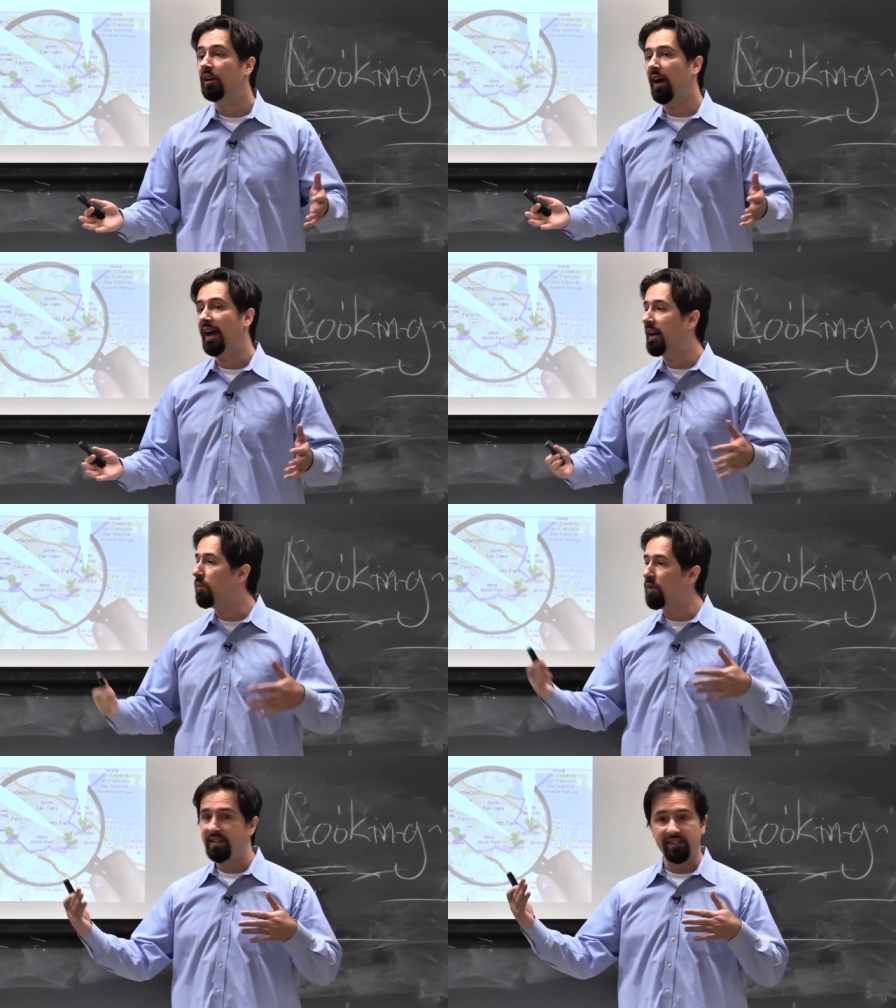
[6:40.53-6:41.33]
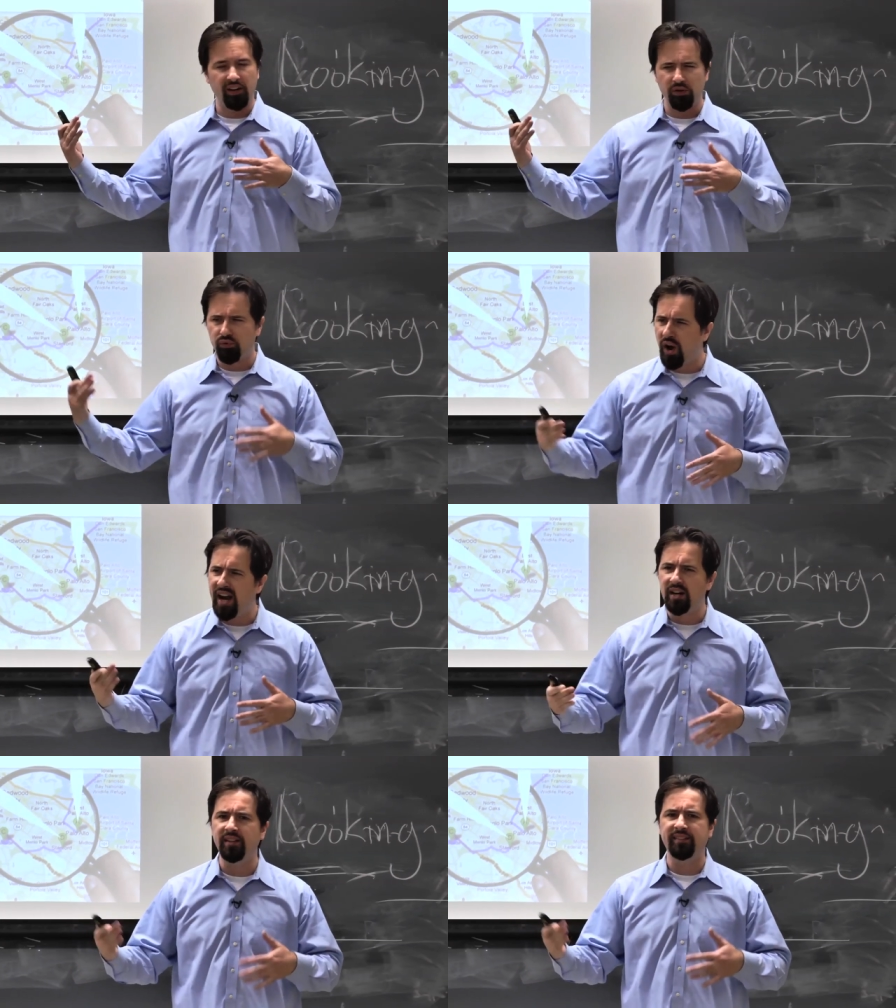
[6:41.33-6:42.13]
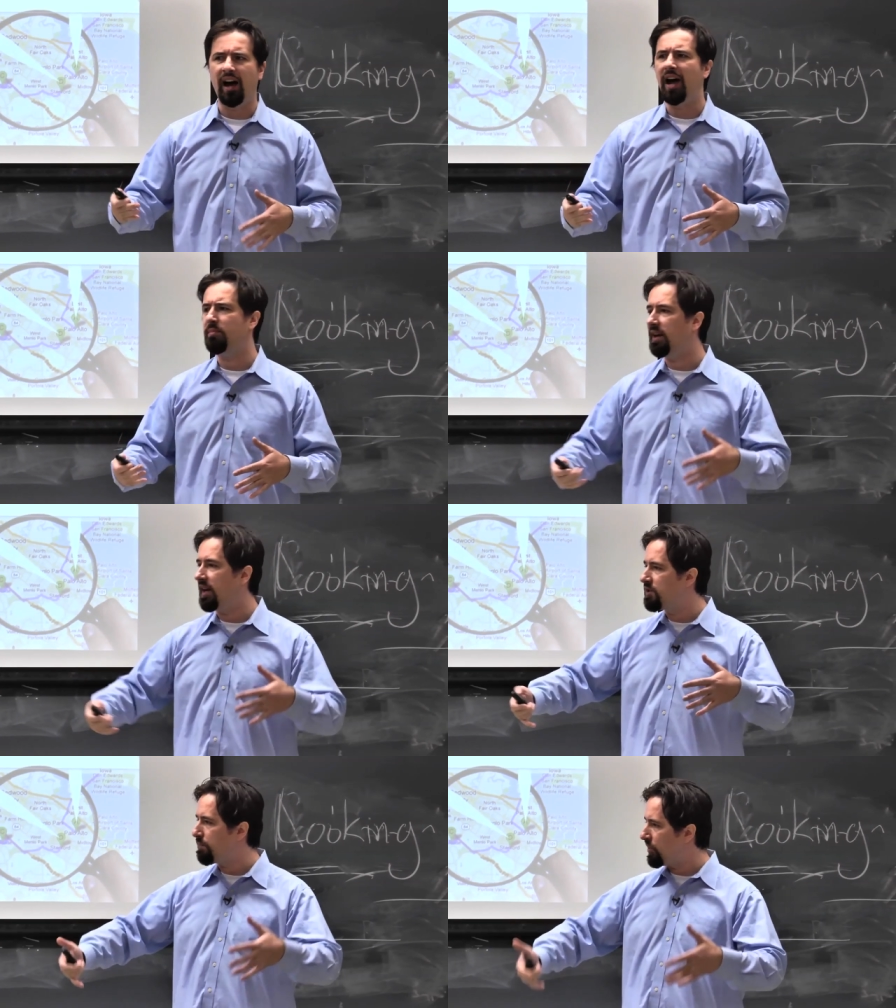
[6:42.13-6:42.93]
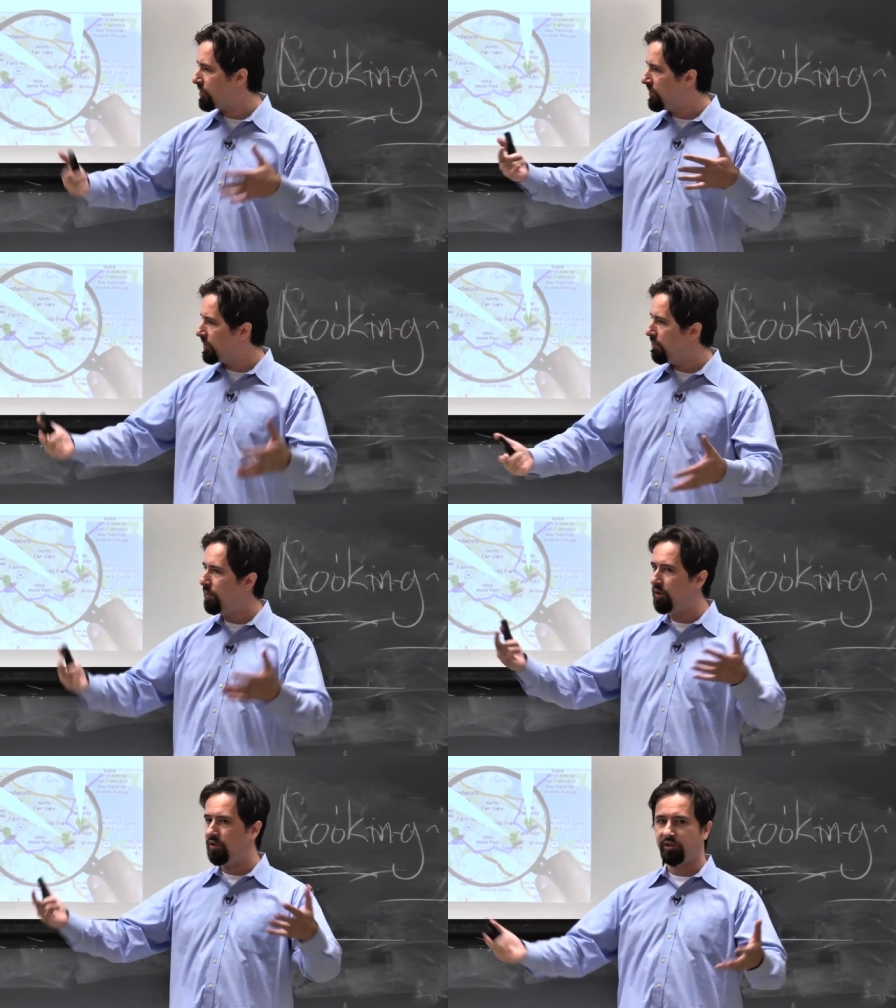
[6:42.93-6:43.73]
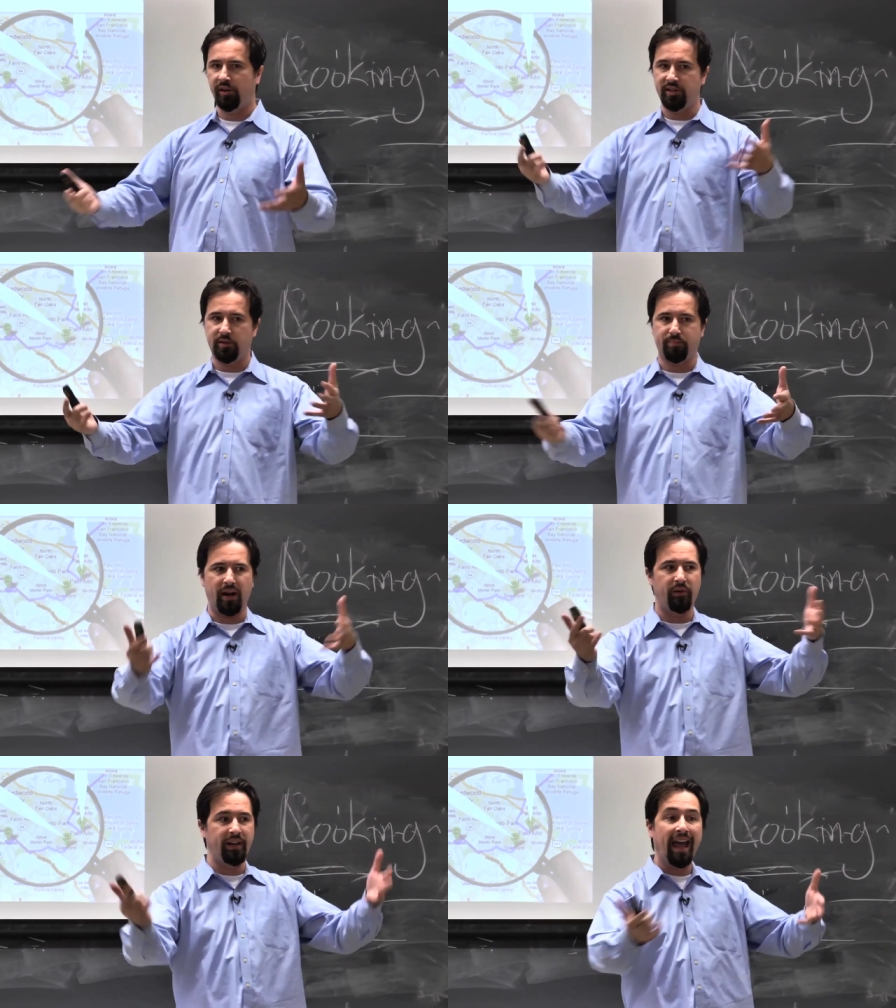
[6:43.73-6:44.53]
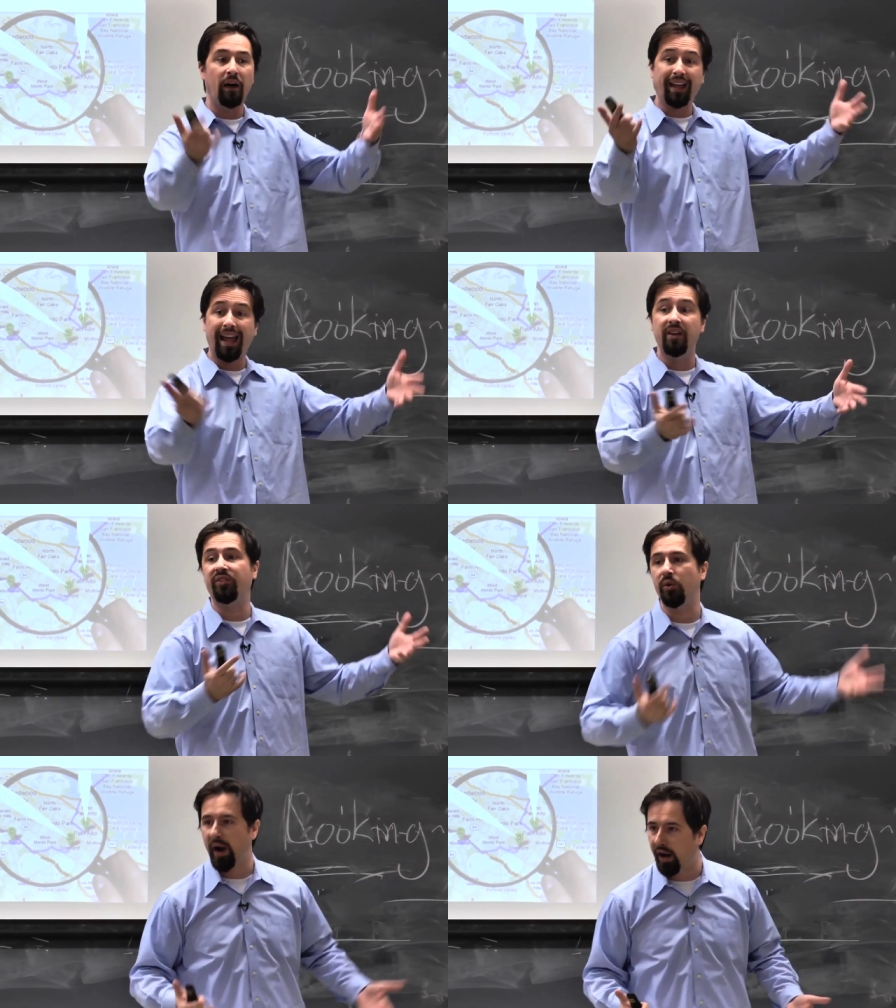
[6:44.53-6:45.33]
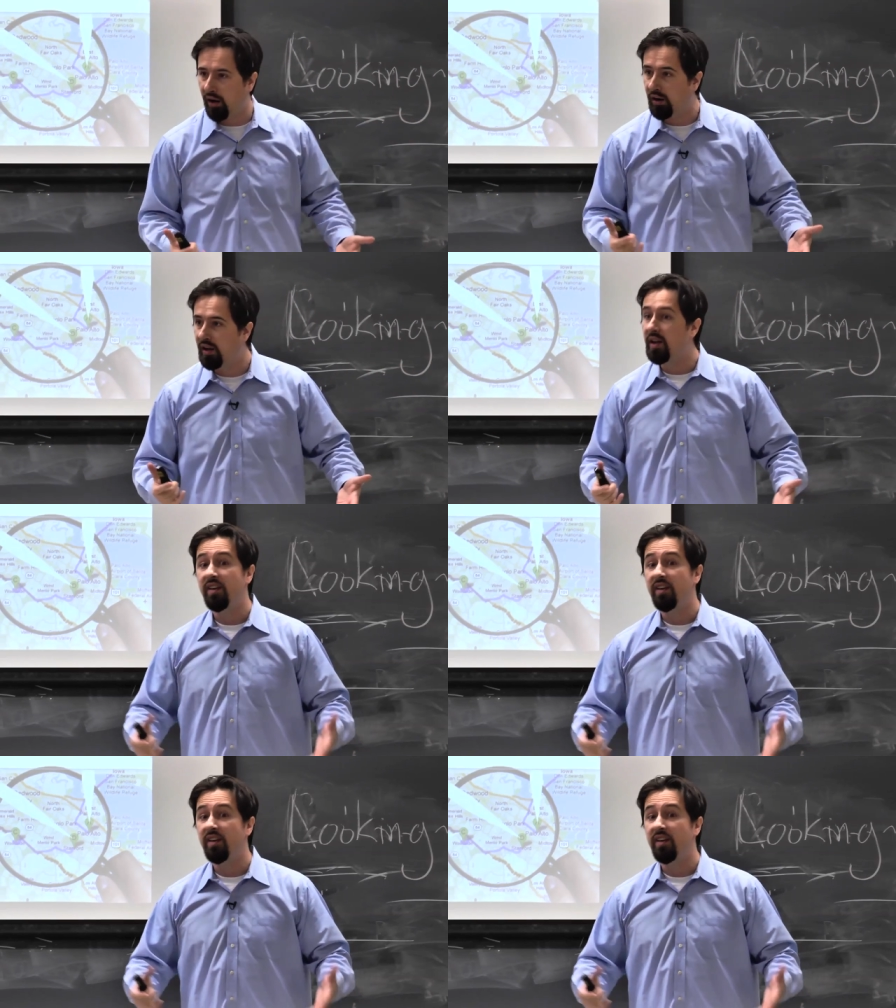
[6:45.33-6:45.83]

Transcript: Right? It, it started right on time because personal computers started sprouting out everywhere.